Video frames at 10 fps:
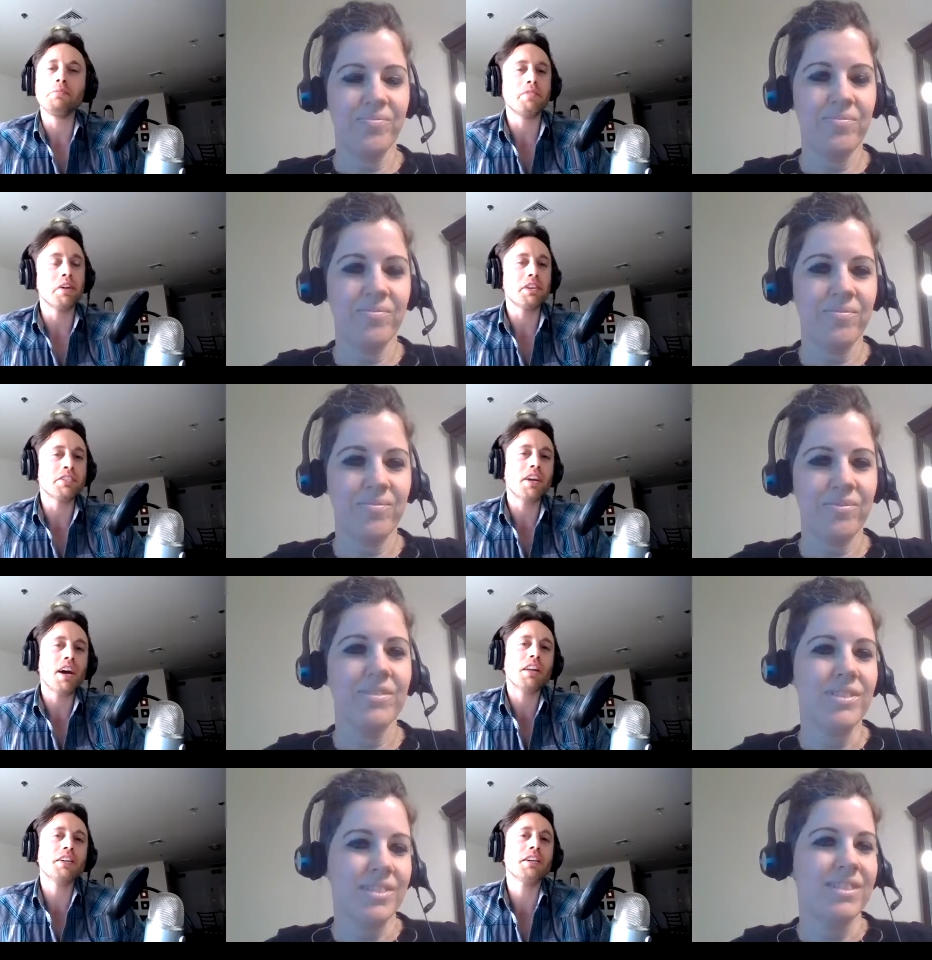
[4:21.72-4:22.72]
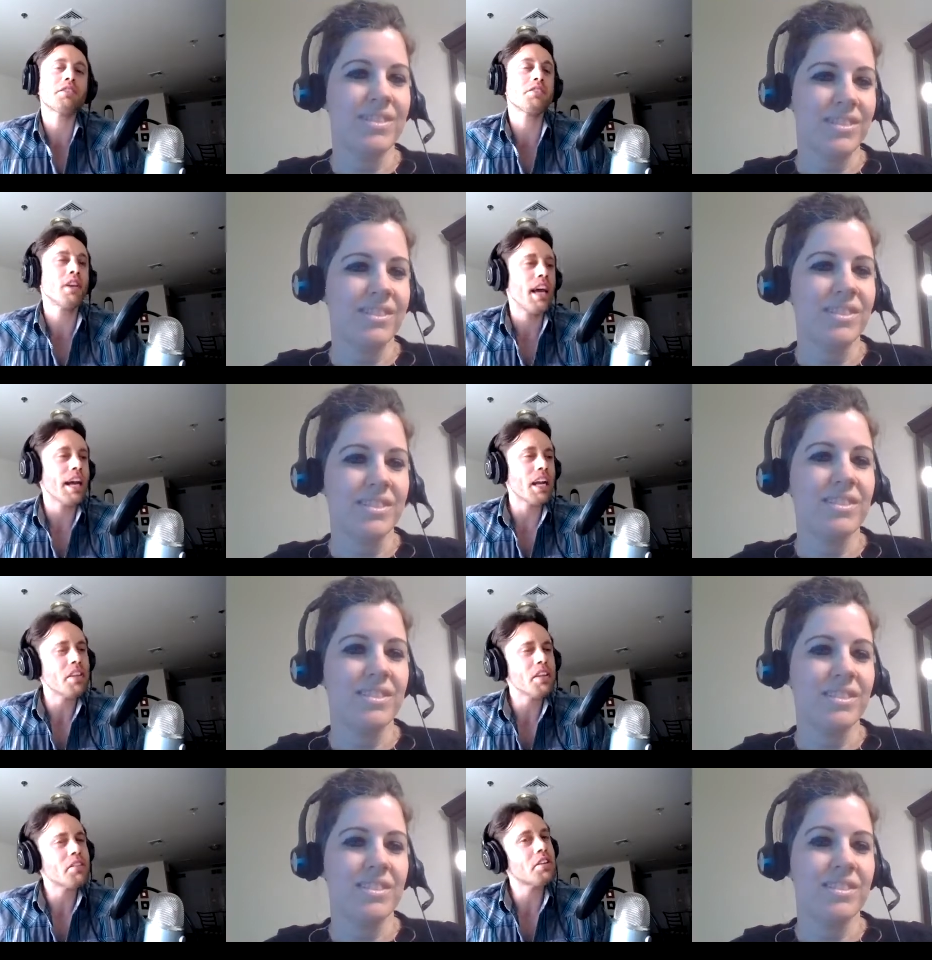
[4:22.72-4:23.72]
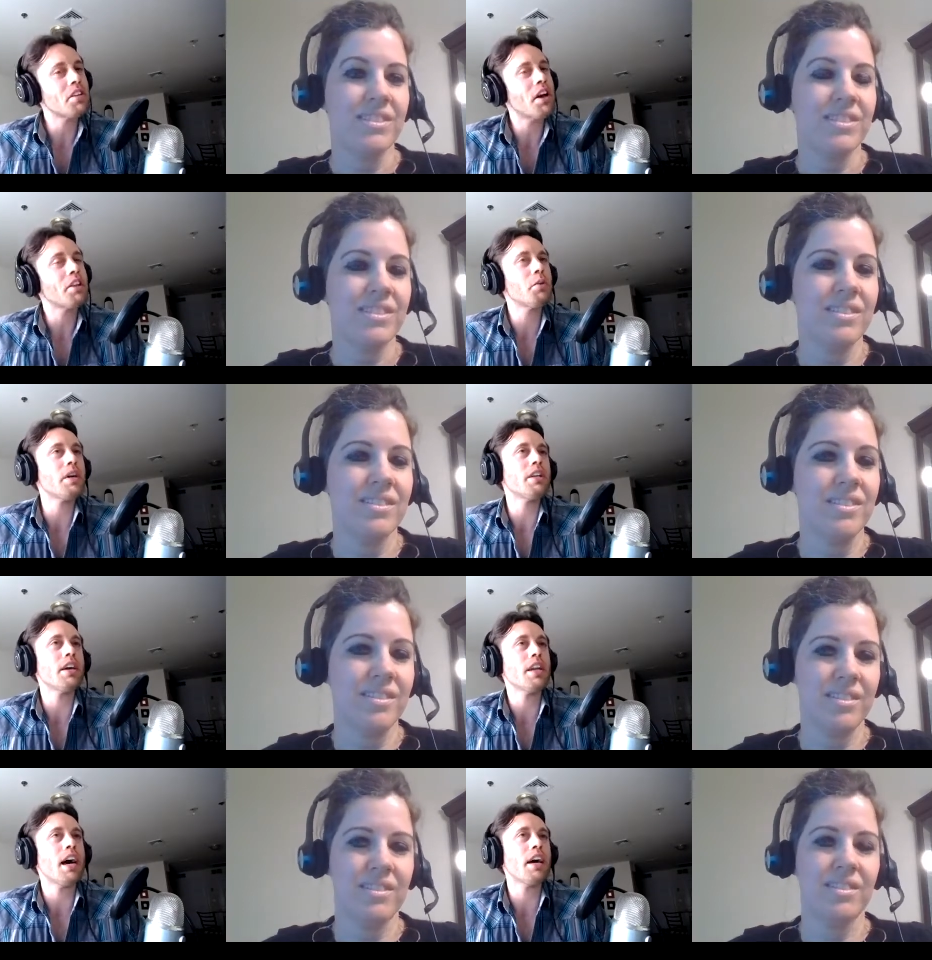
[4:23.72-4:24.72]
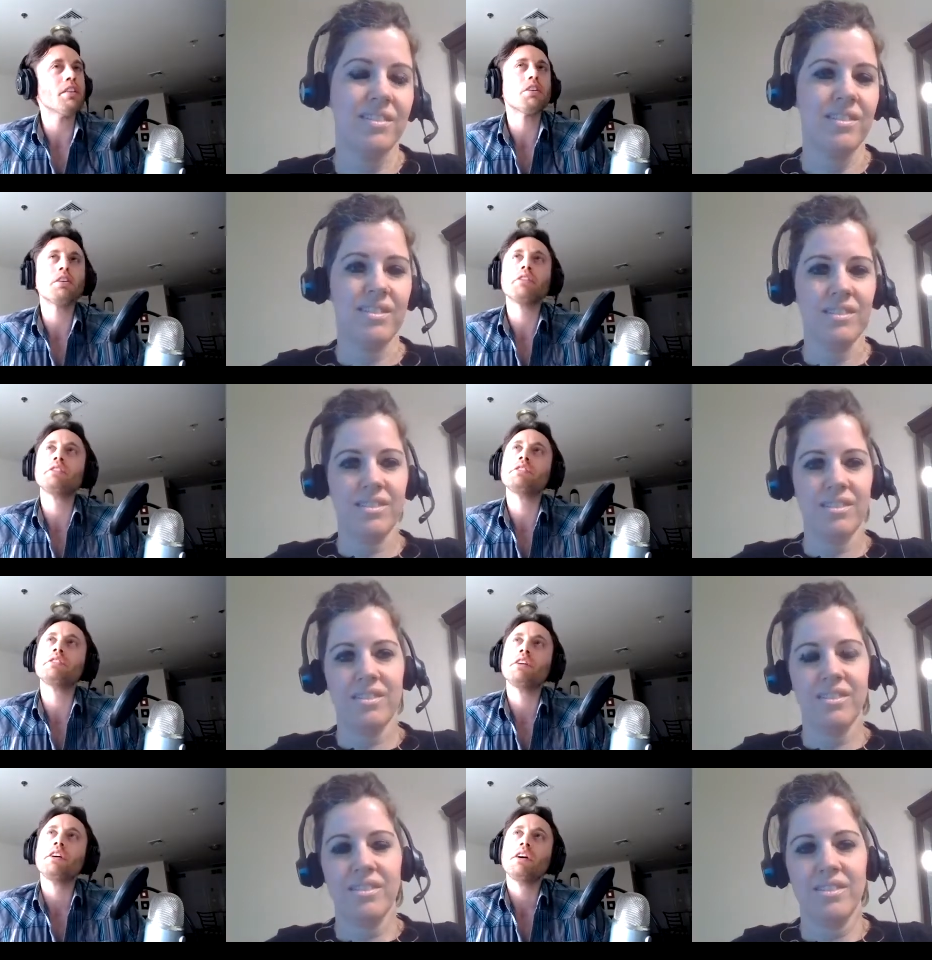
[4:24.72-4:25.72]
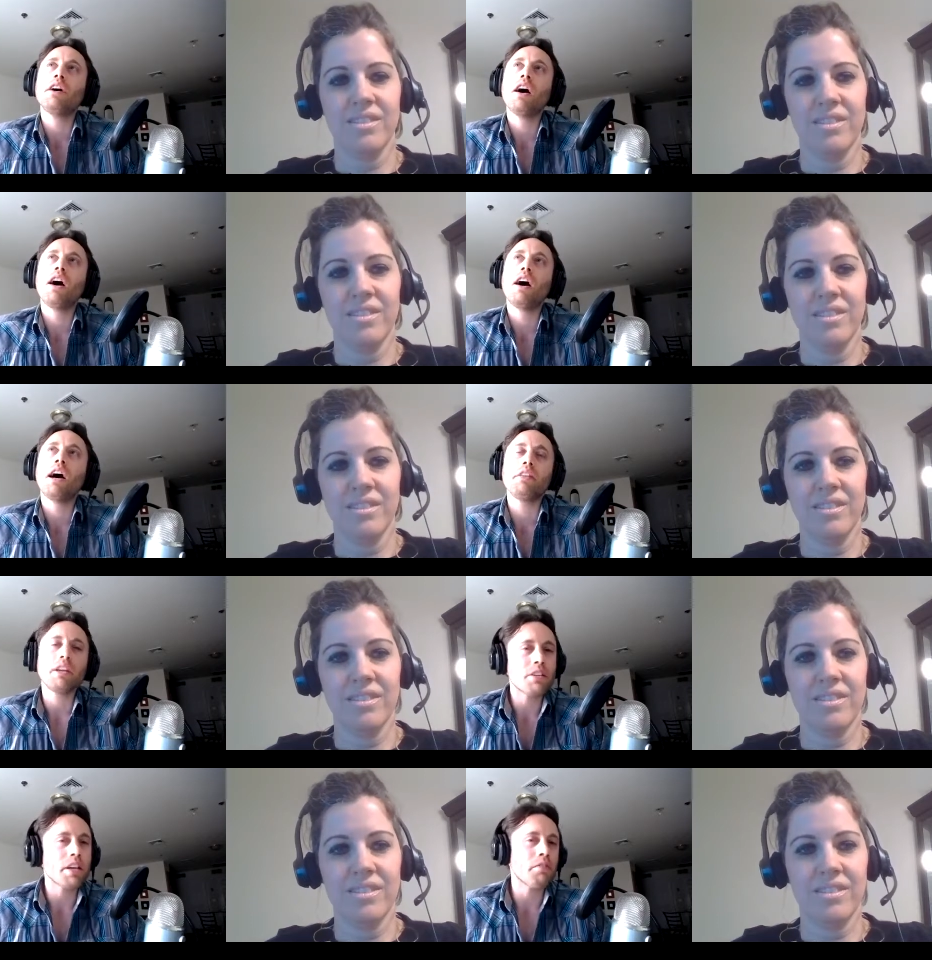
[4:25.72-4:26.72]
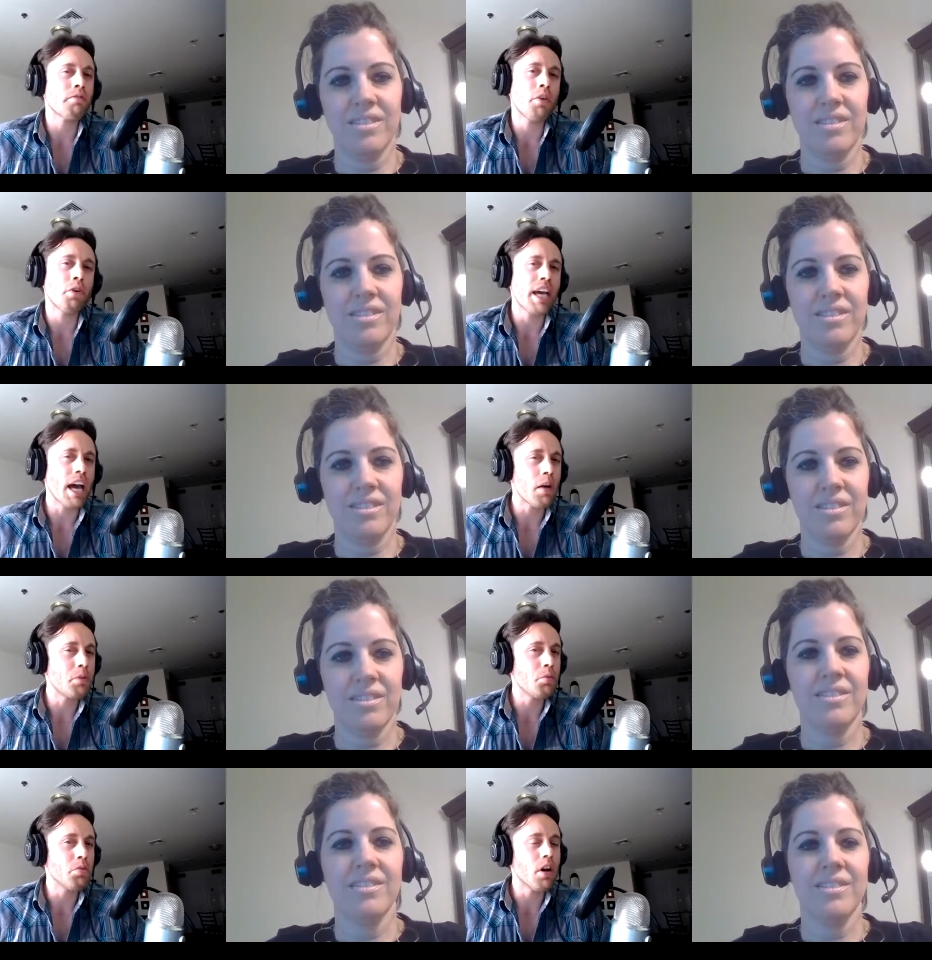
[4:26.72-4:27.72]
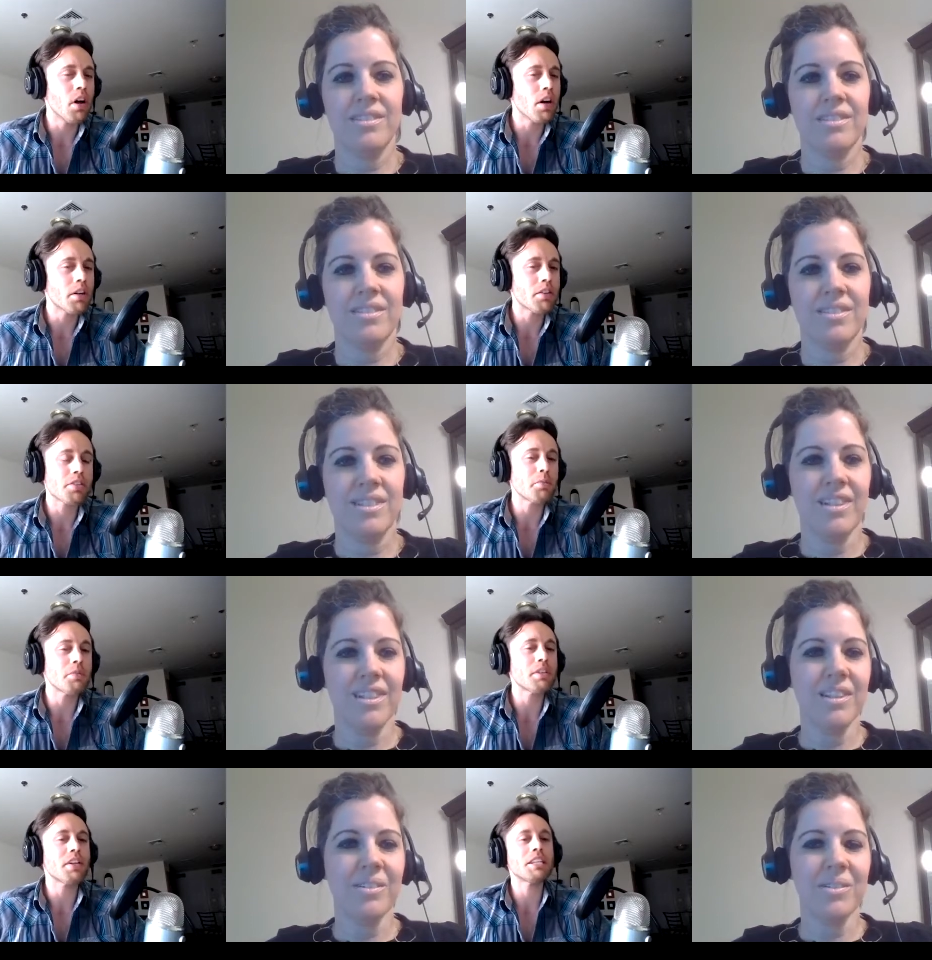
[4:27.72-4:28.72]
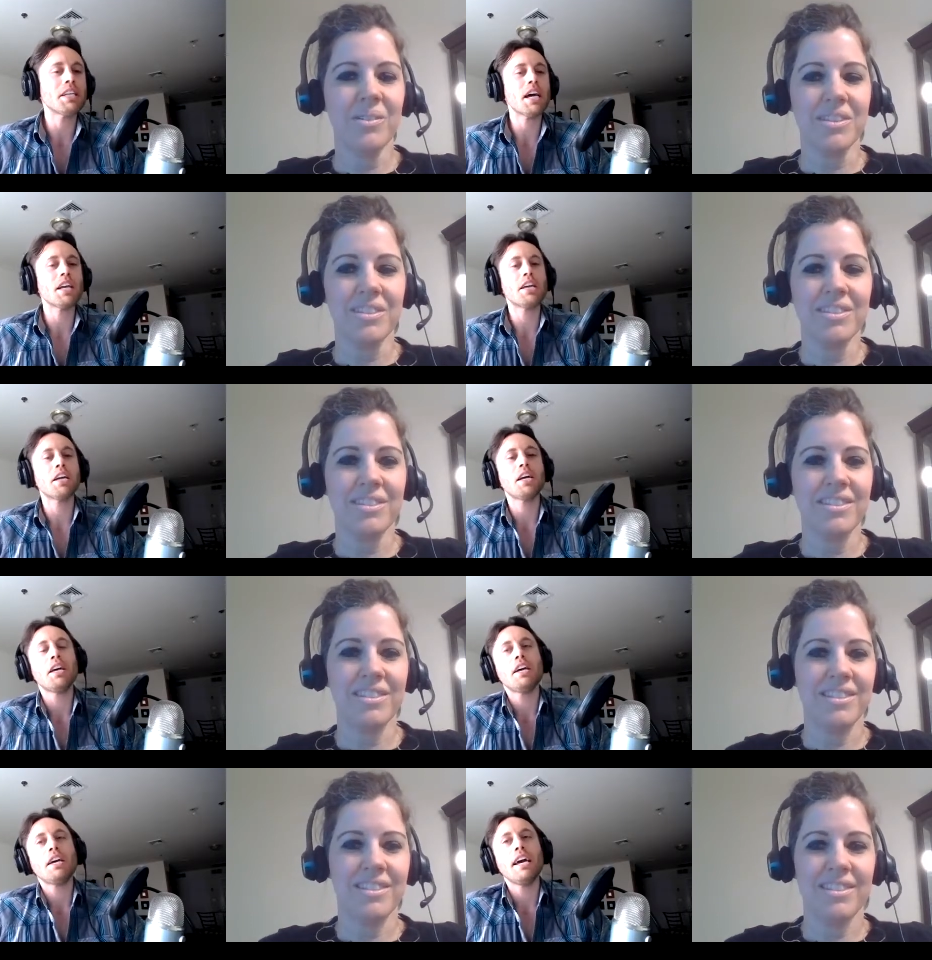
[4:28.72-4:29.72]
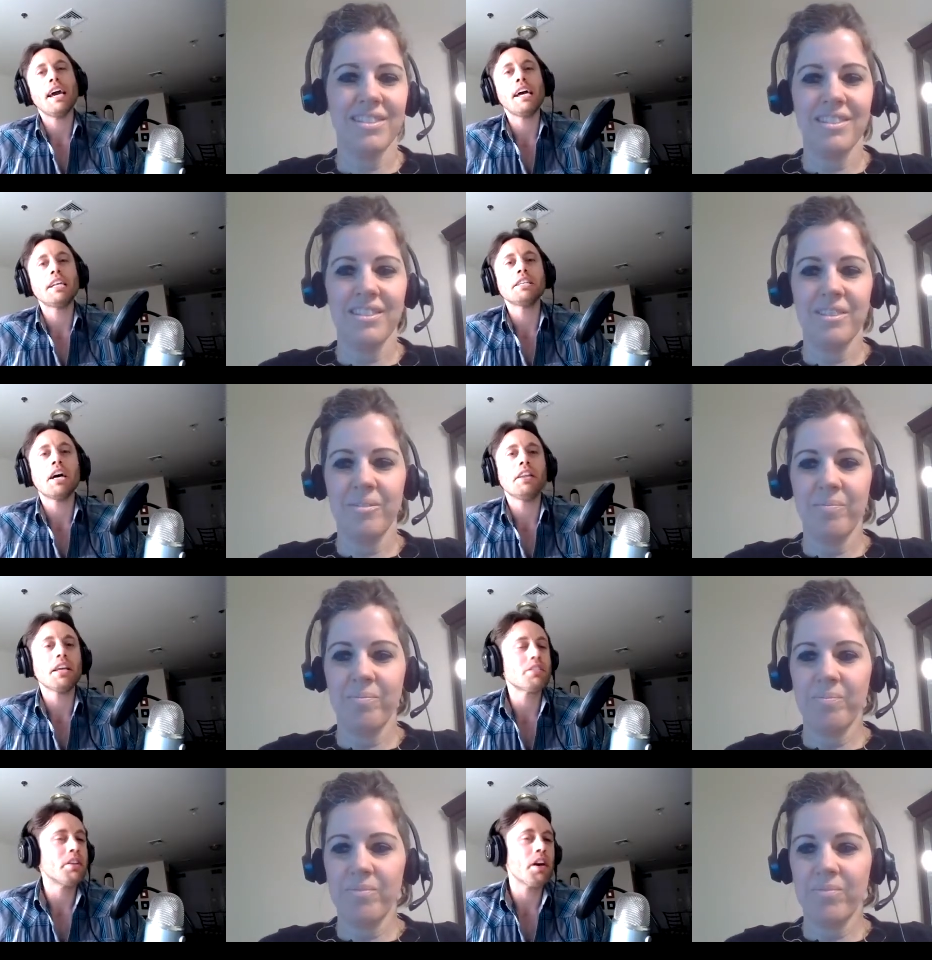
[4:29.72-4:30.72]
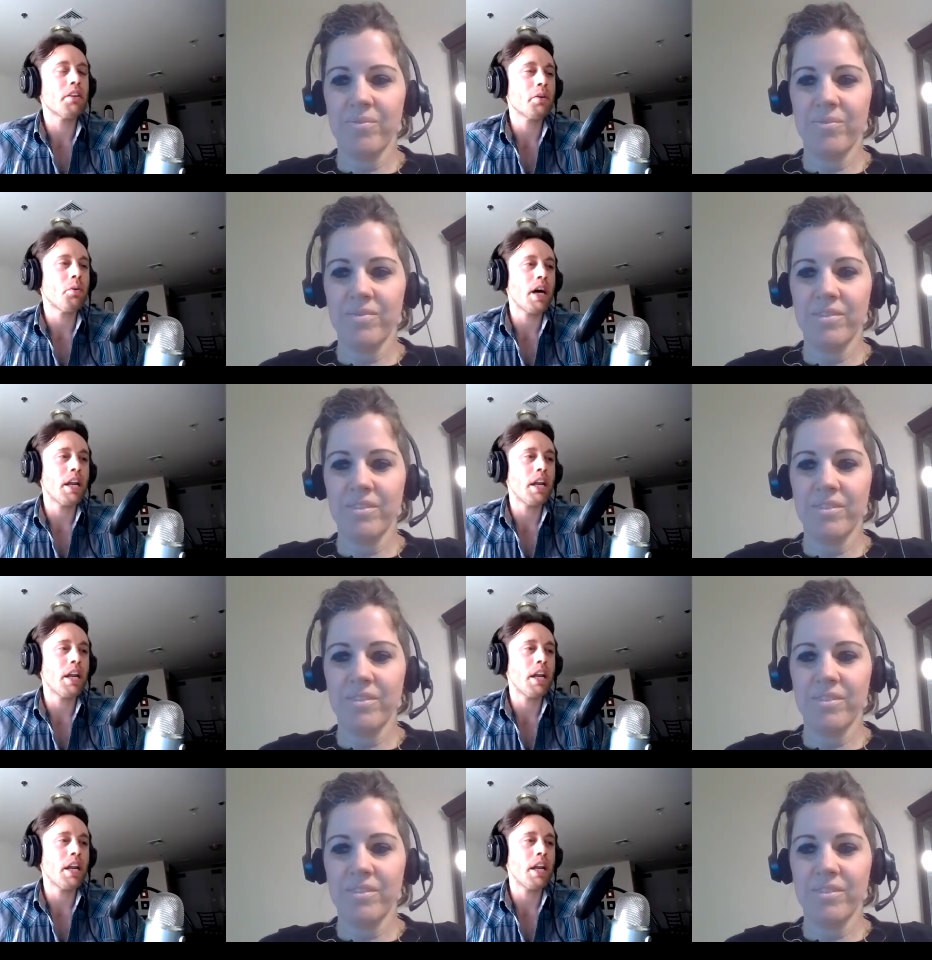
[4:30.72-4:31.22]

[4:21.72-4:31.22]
Speaker 1: various colleagues. And I think there's another one that I learned, uh, I think it's like Vocabublog or something mm-hmm. like that. Mm-hmm. And uh, that's another one